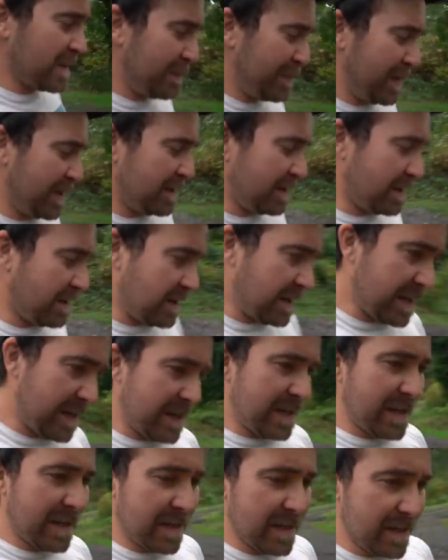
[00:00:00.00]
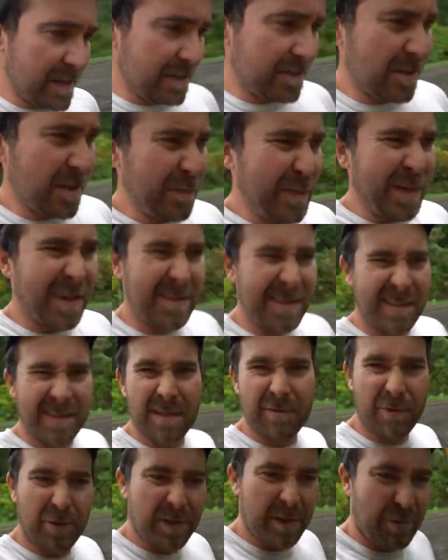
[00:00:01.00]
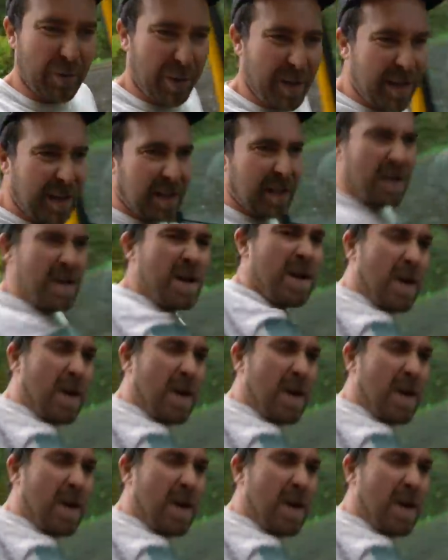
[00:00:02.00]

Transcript: up here and uh, GPS isn't really working.